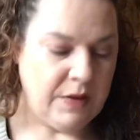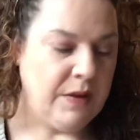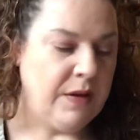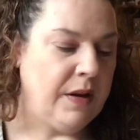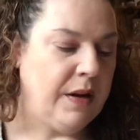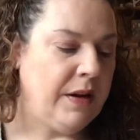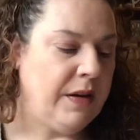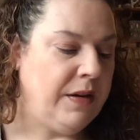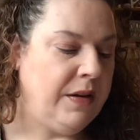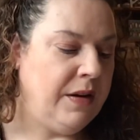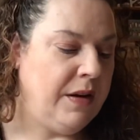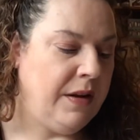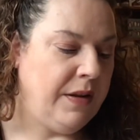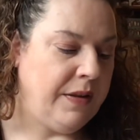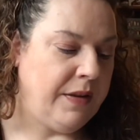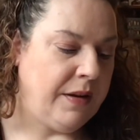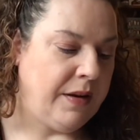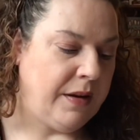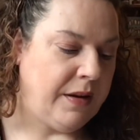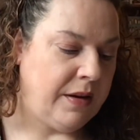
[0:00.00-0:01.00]

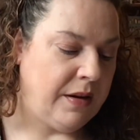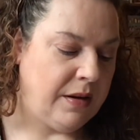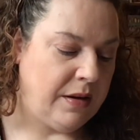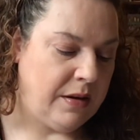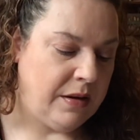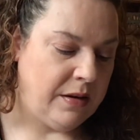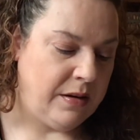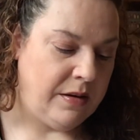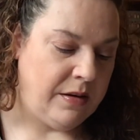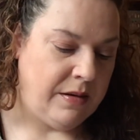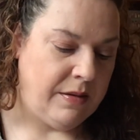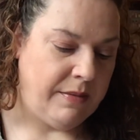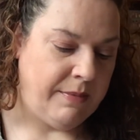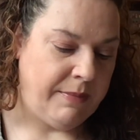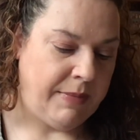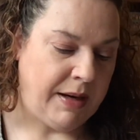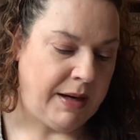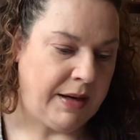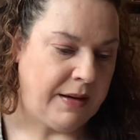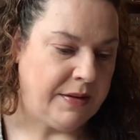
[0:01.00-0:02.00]
another
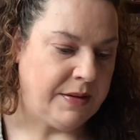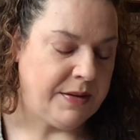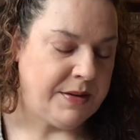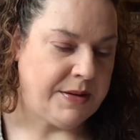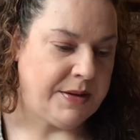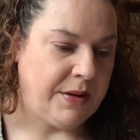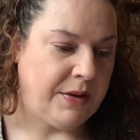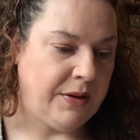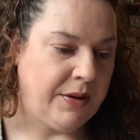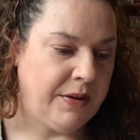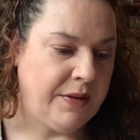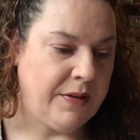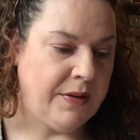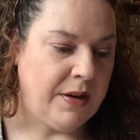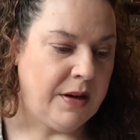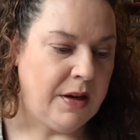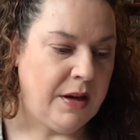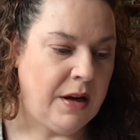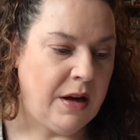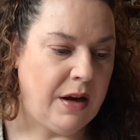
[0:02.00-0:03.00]
plan start is,
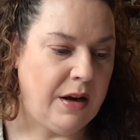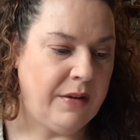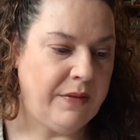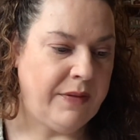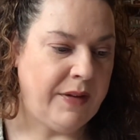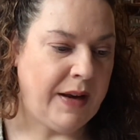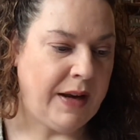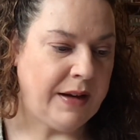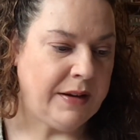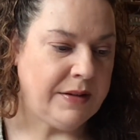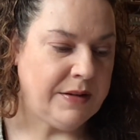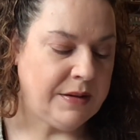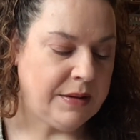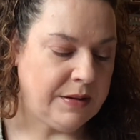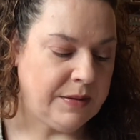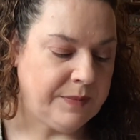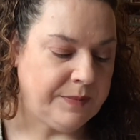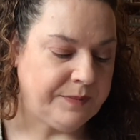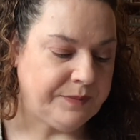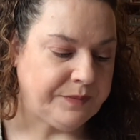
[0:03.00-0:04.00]
I've had
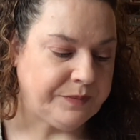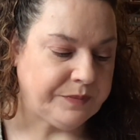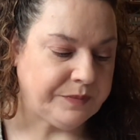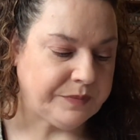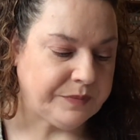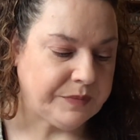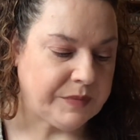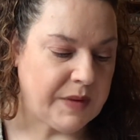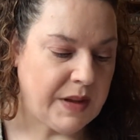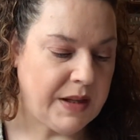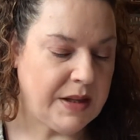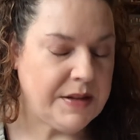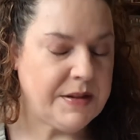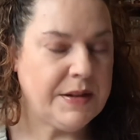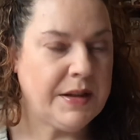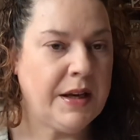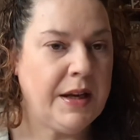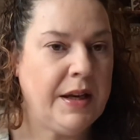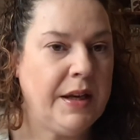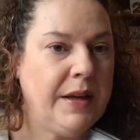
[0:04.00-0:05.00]
this
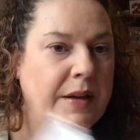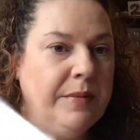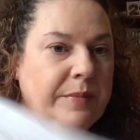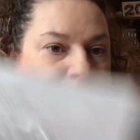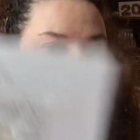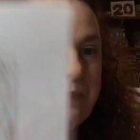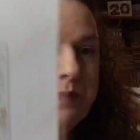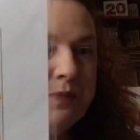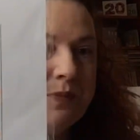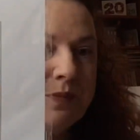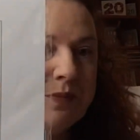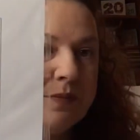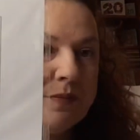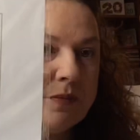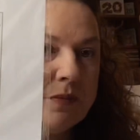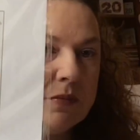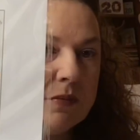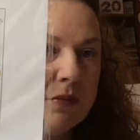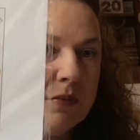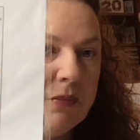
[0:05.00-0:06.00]
kit,
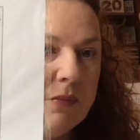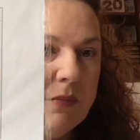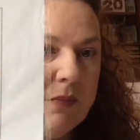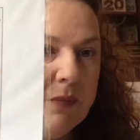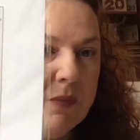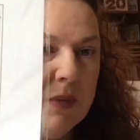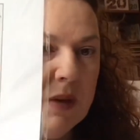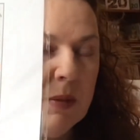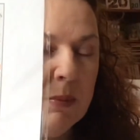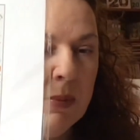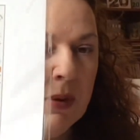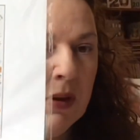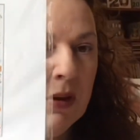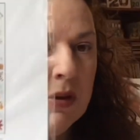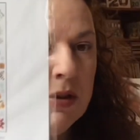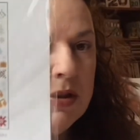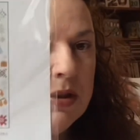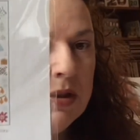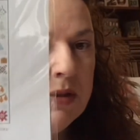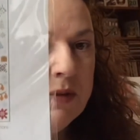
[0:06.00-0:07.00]

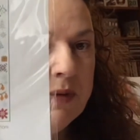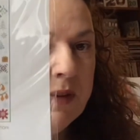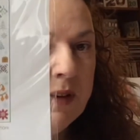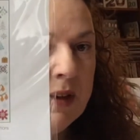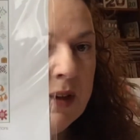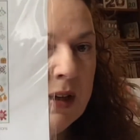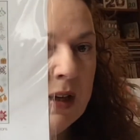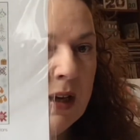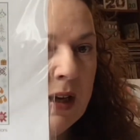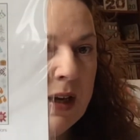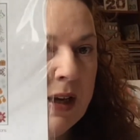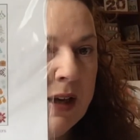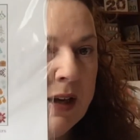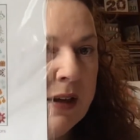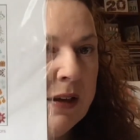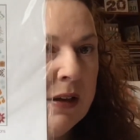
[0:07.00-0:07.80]
apologies for the glare,